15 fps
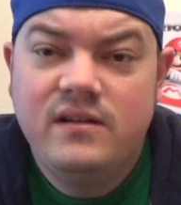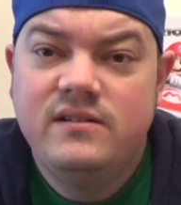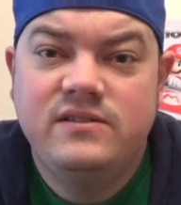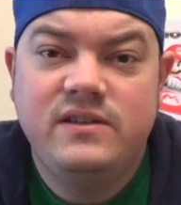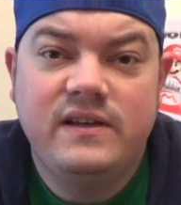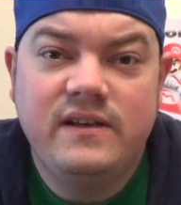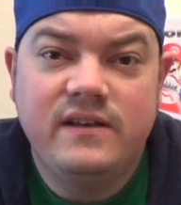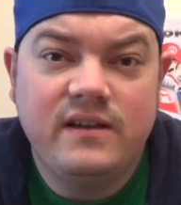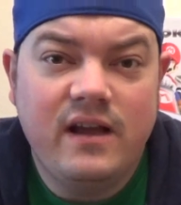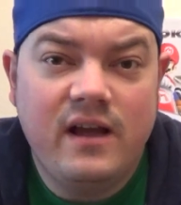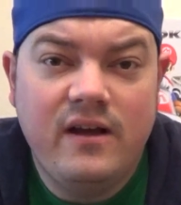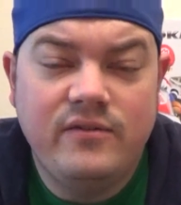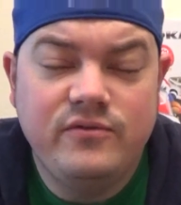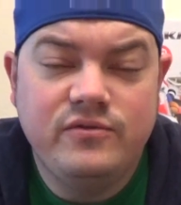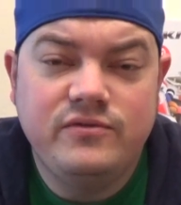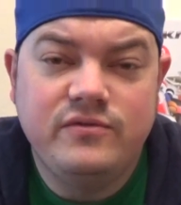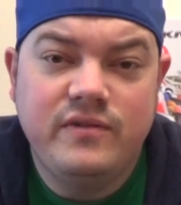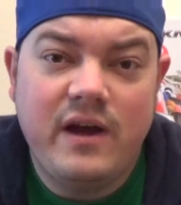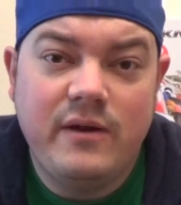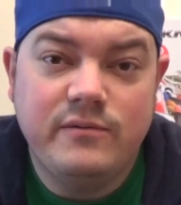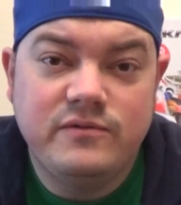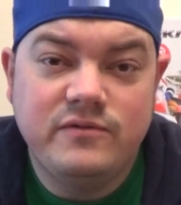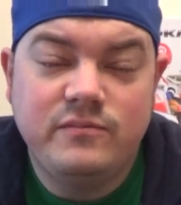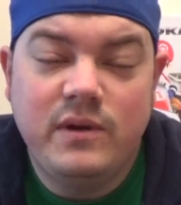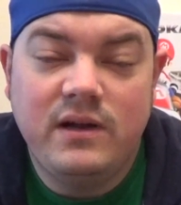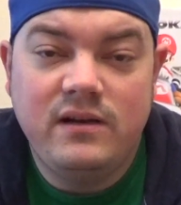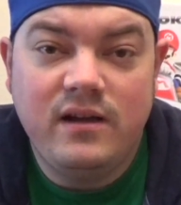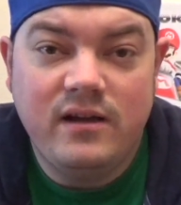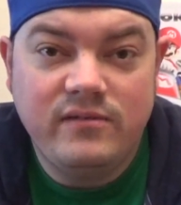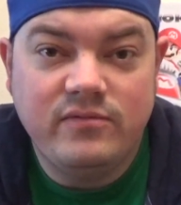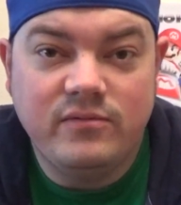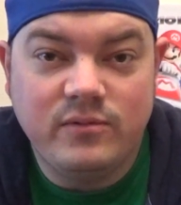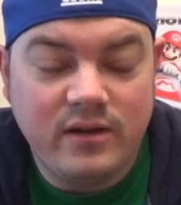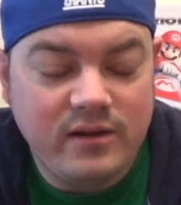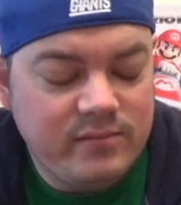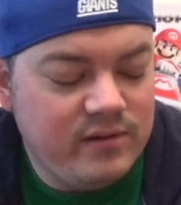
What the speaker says: taken hundreds of hours of my life away,